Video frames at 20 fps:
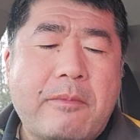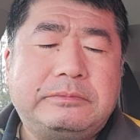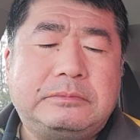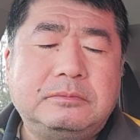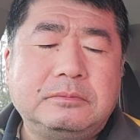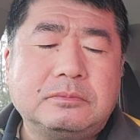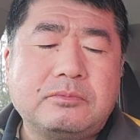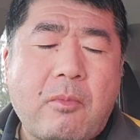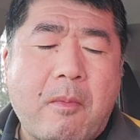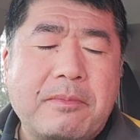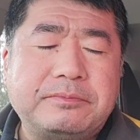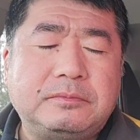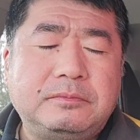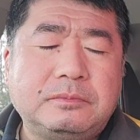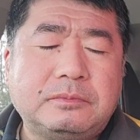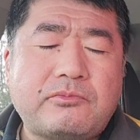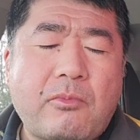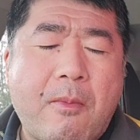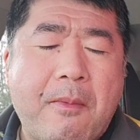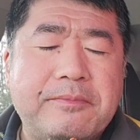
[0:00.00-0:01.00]
I'm thinking
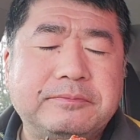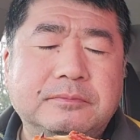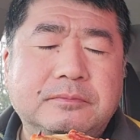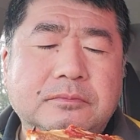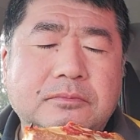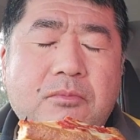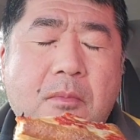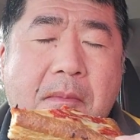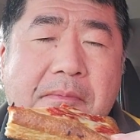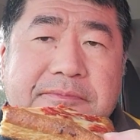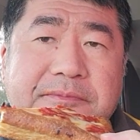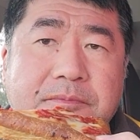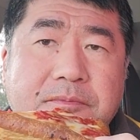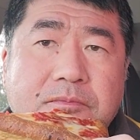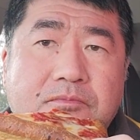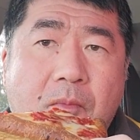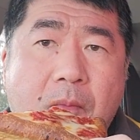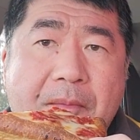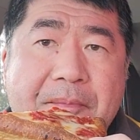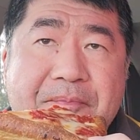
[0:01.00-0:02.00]
if it's too
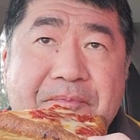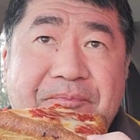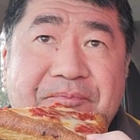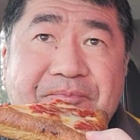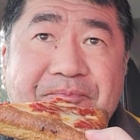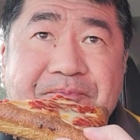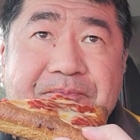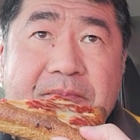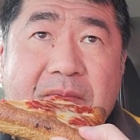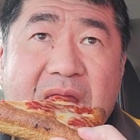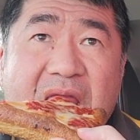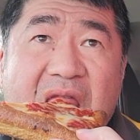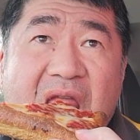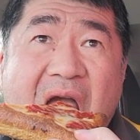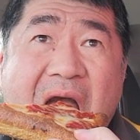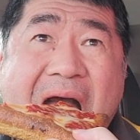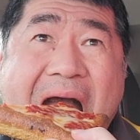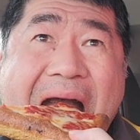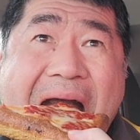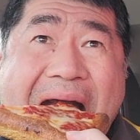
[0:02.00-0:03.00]
crunchy, not
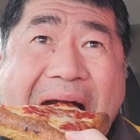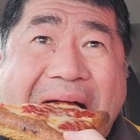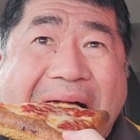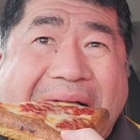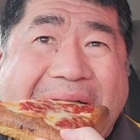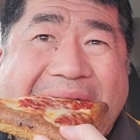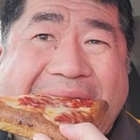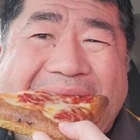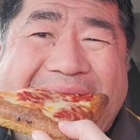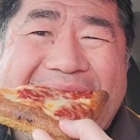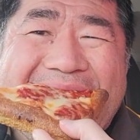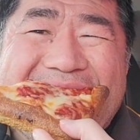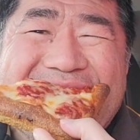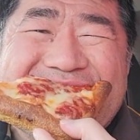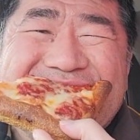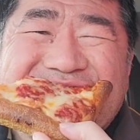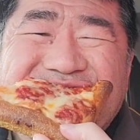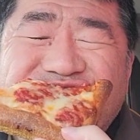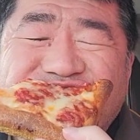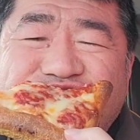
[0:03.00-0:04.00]
enough crisp,
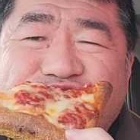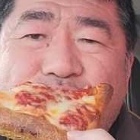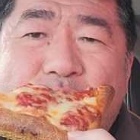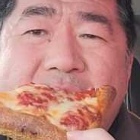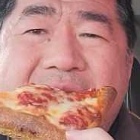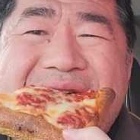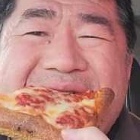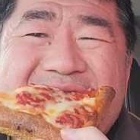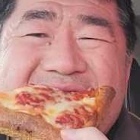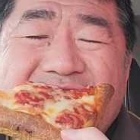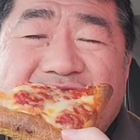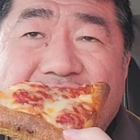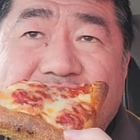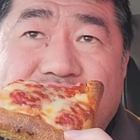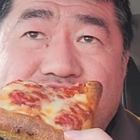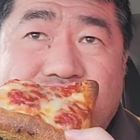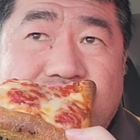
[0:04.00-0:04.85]
too chewy.